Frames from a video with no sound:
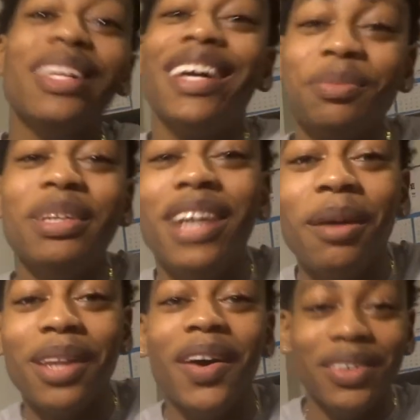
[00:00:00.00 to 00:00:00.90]
lets me
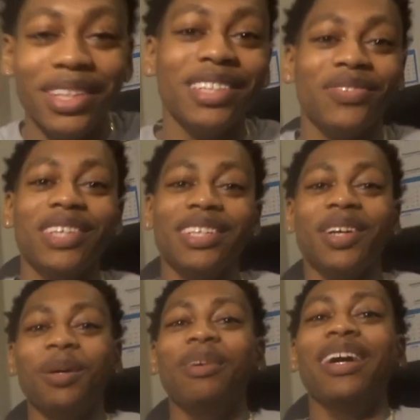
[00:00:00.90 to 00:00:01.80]
upload this
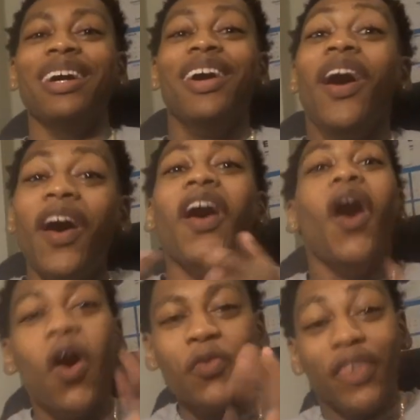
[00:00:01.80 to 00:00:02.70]
video, man.
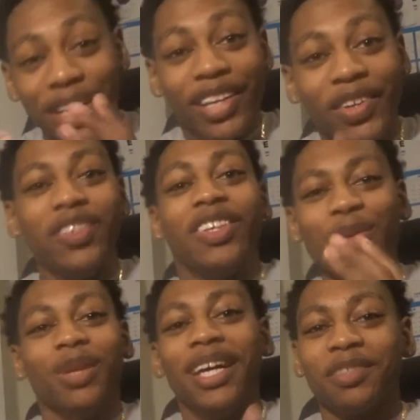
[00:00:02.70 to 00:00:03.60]
Hopefully
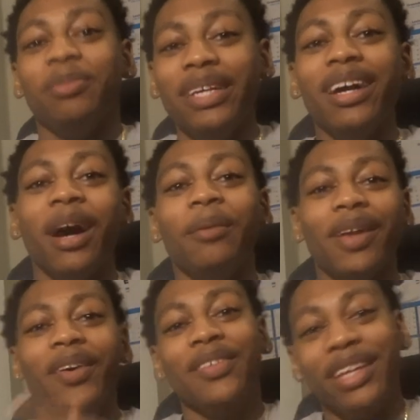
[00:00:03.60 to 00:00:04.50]
YouTube lets me
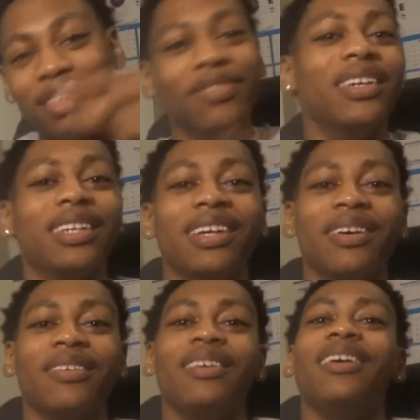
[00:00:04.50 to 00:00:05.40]
upload this
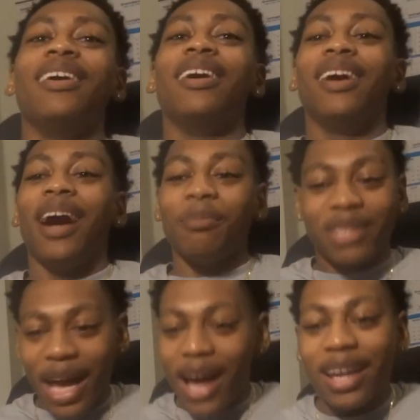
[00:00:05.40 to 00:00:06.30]
video. I'm
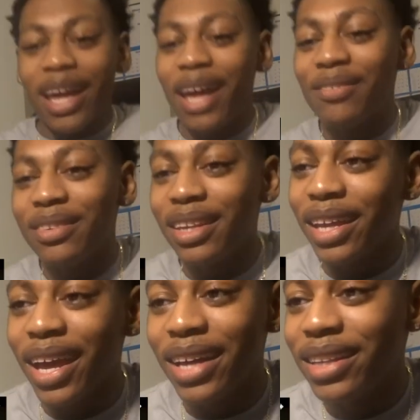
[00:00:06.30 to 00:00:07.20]
tired of having the
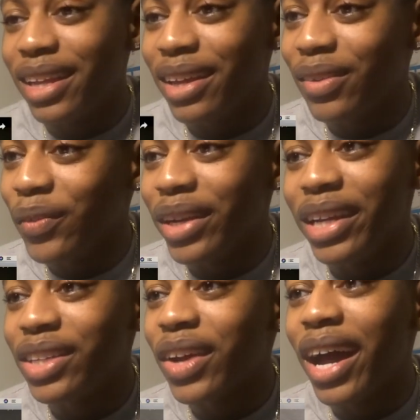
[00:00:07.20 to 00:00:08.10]
goddamn
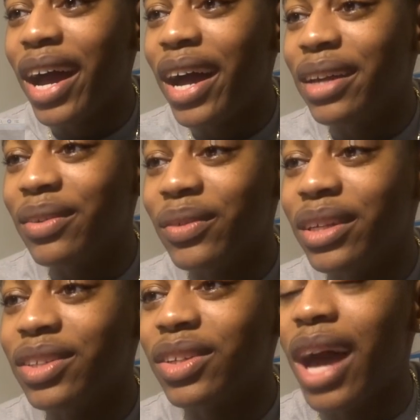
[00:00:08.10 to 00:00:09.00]
retry and
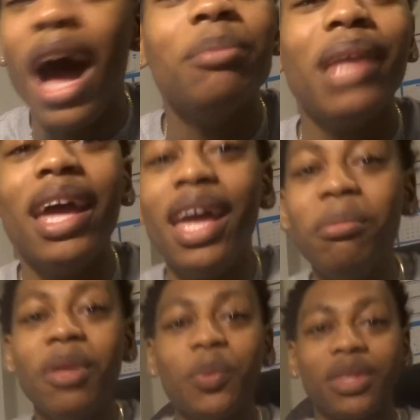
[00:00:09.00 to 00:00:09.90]
retry. I'm, they hit
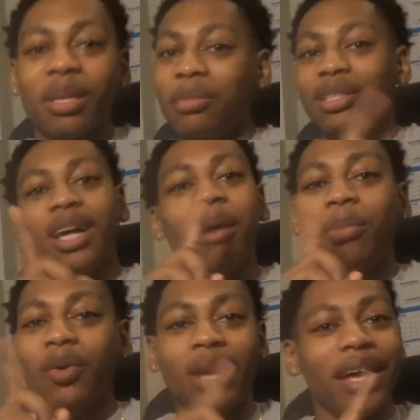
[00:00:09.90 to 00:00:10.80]
me with the
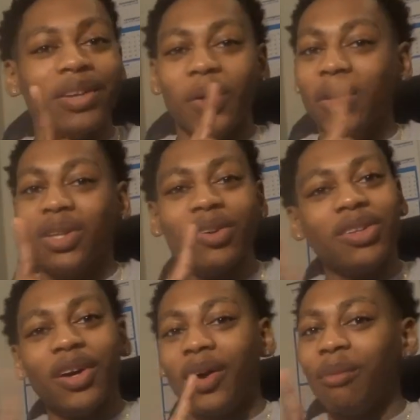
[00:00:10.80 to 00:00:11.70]
Mutombo like, no, no,
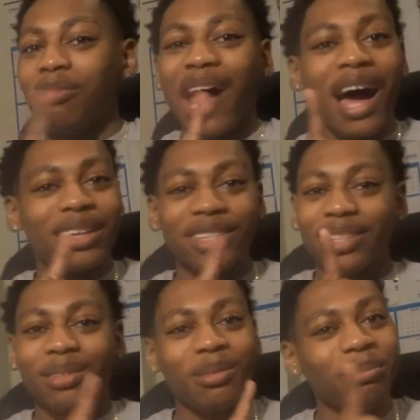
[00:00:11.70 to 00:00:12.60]
no, blocked,
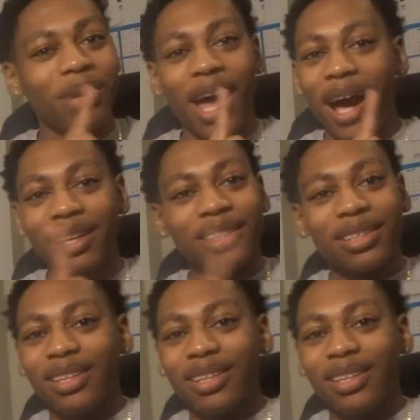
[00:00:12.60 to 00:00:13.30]
blocked.